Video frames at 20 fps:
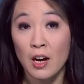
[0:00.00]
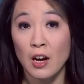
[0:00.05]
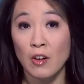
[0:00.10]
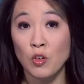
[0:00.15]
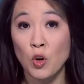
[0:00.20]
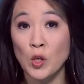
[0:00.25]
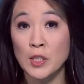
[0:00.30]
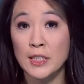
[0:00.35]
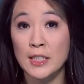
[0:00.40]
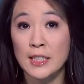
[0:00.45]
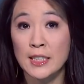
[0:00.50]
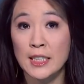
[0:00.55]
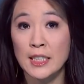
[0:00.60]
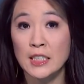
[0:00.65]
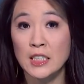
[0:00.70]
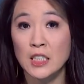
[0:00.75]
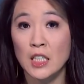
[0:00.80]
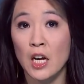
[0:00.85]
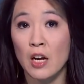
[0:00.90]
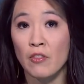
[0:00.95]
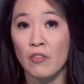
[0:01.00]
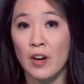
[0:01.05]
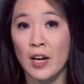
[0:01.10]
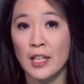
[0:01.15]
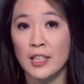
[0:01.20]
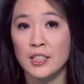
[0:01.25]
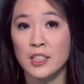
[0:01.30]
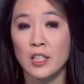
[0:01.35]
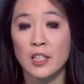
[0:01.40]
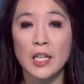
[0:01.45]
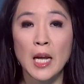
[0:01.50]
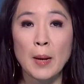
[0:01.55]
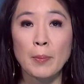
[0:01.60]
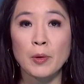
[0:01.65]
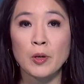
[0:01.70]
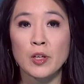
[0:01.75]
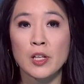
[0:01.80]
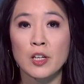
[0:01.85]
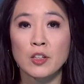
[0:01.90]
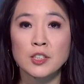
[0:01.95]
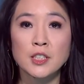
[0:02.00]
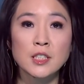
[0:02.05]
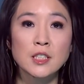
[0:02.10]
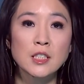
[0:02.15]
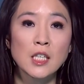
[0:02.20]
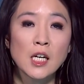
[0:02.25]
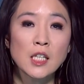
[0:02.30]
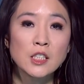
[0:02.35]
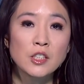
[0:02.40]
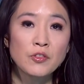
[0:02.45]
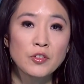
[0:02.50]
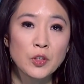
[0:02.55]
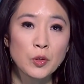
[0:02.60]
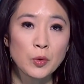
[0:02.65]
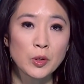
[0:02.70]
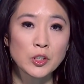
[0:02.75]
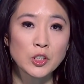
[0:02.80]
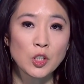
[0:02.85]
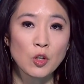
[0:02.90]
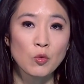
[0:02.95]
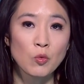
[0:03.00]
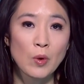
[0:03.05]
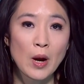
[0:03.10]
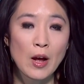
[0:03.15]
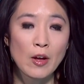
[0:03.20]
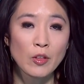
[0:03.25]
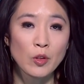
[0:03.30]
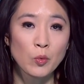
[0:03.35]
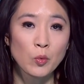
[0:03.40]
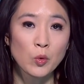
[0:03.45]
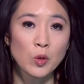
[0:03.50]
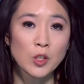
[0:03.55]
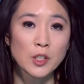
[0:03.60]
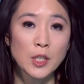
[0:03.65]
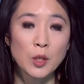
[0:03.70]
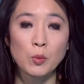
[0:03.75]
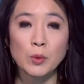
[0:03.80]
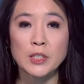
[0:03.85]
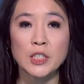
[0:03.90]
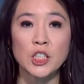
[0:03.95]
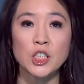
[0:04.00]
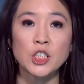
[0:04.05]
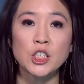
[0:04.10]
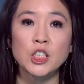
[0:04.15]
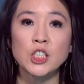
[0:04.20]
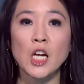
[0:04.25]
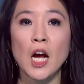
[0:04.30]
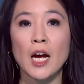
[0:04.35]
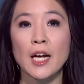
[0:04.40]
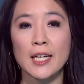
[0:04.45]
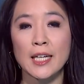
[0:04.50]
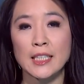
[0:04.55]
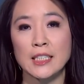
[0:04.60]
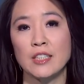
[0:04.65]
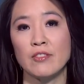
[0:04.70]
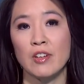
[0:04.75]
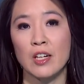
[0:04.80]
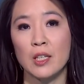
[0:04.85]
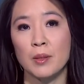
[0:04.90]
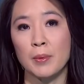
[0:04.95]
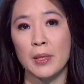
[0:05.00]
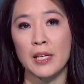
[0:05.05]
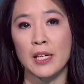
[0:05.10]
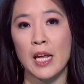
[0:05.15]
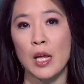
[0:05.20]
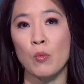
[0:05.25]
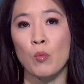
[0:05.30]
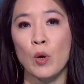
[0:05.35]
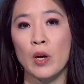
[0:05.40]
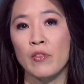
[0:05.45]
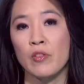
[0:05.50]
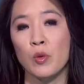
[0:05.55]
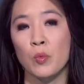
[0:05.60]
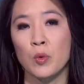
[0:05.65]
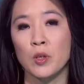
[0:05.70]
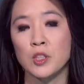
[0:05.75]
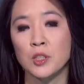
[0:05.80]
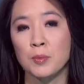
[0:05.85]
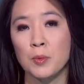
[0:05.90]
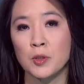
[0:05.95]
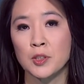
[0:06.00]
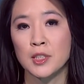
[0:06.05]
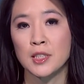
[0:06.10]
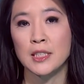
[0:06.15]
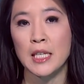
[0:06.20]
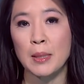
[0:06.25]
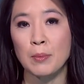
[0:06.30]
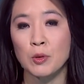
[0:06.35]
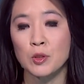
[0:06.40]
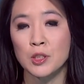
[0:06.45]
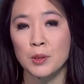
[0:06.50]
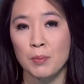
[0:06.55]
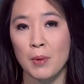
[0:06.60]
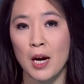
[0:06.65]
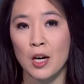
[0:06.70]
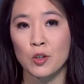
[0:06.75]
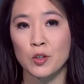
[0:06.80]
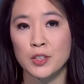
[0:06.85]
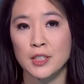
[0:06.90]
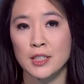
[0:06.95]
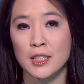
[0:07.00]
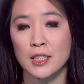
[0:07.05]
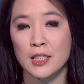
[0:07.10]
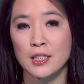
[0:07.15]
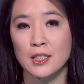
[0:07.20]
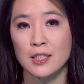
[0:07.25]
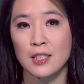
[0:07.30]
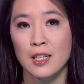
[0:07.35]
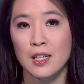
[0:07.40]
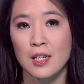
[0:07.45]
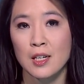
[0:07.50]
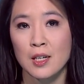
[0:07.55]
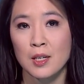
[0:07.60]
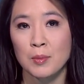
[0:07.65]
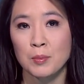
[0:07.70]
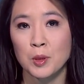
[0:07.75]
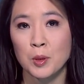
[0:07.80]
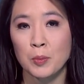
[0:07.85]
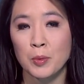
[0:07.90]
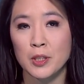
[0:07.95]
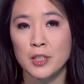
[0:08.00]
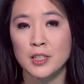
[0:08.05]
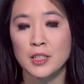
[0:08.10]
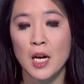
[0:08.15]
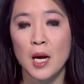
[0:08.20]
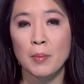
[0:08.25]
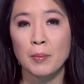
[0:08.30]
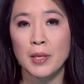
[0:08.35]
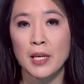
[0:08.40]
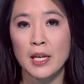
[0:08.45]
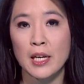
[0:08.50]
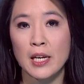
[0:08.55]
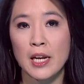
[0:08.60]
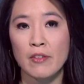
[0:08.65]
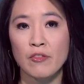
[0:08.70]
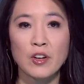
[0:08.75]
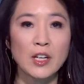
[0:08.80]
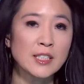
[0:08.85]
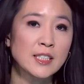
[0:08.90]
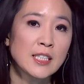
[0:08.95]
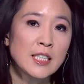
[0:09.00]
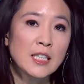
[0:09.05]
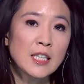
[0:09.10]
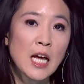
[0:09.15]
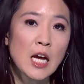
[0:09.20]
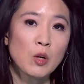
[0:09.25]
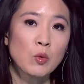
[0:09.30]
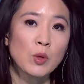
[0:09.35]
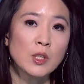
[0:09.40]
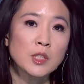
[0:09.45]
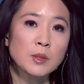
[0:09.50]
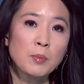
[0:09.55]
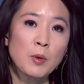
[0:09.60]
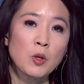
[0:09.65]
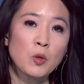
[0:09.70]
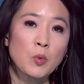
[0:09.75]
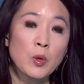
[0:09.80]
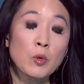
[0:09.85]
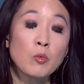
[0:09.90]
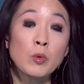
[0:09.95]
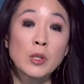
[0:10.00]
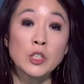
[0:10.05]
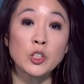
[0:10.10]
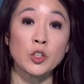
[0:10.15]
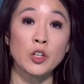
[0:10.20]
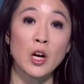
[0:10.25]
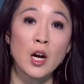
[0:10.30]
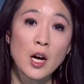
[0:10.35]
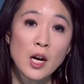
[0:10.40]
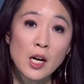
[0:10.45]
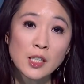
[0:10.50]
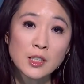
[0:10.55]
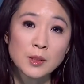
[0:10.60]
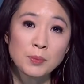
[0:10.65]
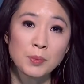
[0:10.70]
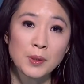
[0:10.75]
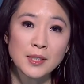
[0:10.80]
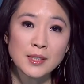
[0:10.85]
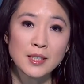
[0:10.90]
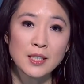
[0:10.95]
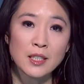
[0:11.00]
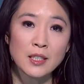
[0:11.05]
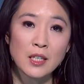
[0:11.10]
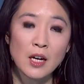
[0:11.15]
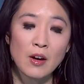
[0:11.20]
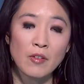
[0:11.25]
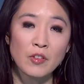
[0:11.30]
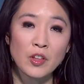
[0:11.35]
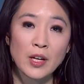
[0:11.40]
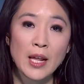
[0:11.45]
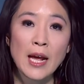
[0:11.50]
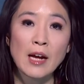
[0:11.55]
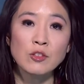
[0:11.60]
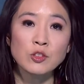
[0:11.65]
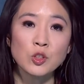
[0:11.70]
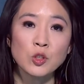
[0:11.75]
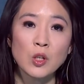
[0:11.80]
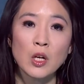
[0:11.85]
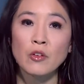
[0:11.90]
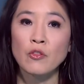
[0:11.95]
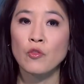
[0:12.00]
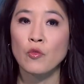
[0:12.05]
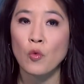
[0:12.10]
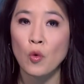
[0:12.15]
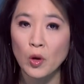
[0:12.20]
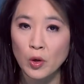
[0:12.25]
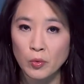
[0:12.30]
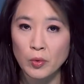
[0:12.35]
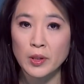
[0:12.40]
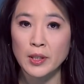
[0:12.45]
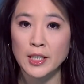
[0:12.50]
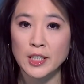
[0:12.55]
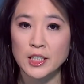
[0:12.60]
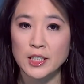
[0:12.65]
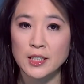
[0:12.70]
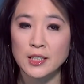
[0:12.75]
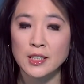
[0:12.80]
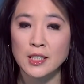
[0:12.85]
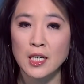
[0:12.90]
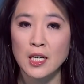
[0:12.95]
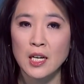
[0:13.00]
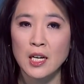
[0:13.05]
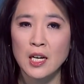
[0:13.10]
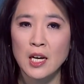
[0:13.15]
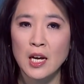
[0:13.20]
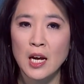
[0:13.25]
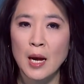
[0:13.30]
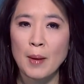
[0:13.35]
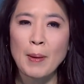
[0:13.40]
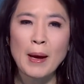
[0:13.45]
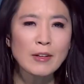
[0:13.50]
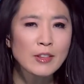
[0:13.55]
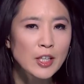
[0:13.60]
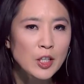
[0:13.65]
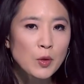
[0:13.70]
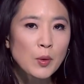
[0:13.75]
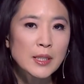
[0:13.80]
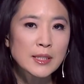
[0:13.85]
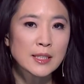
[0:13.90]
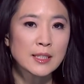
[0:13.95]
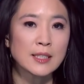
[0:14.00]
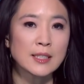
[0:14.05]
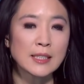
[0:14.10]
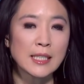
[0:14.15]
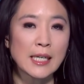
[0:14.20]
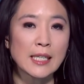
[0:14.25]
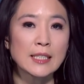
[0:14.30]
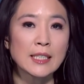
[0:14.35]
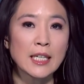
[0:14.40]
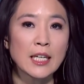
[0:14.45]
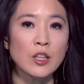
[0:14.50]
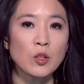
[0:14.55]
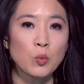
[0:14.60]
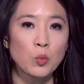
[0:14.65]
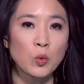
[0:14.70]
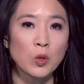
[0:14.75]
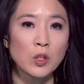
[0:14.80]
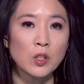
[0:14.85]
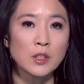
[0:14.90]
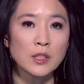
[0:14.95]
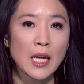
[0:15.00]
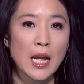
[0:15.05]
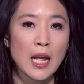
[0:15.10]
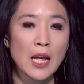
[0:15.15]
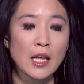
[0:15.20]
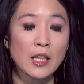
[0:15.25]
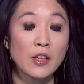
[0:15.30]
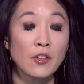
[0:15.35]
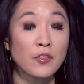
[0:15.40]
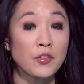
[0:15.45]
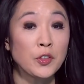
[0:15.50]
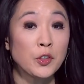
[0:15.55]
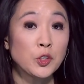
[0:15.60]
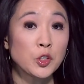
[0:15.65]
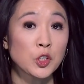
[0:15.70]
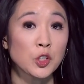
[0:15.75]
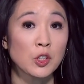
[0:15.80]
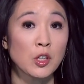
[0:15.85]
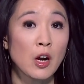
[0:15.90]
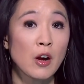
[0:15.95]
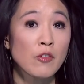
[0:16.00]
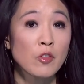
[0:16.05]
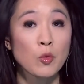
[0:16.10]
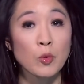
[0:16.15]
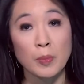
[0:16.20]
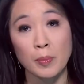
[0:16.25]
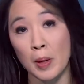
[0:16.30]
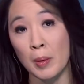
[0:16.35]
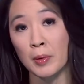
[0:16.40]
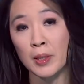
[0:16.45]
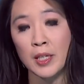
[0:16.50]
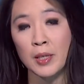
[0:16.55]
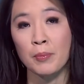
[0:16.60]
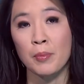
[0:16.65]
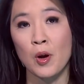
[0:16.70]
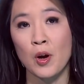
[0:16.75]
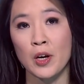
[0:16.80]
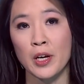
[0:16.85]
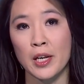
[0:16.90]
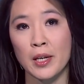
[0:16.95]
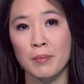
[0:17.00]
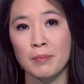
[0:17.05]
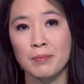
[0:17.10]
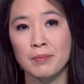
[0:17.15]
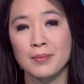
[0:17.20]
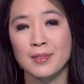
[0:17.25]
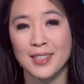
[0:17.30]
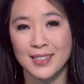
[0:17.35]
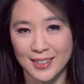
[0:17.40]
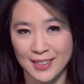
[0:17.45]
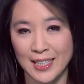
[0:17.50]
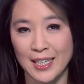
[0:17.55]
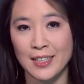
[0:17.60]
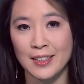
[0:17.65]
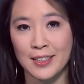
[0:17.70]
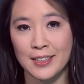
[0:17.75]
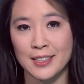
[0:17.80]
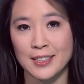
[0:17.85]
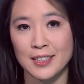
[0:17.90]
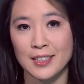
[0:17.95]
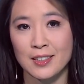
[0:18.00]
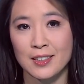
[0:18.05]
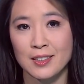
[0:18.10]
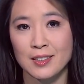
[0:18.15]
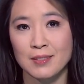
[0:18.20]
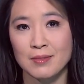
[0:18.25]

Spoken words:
Of course, the scenes of violence on Capitol Hill stunned viewers around the world. It was a shocking development in one of the world's most stable democracies. Bloomberg's Tom Keene and Francine Lacqua spoke with Richard Haass, president of the Council on Foreign Relations, about the U.S.'s standing in the world and the future of the Republican Party. Let's take a listen.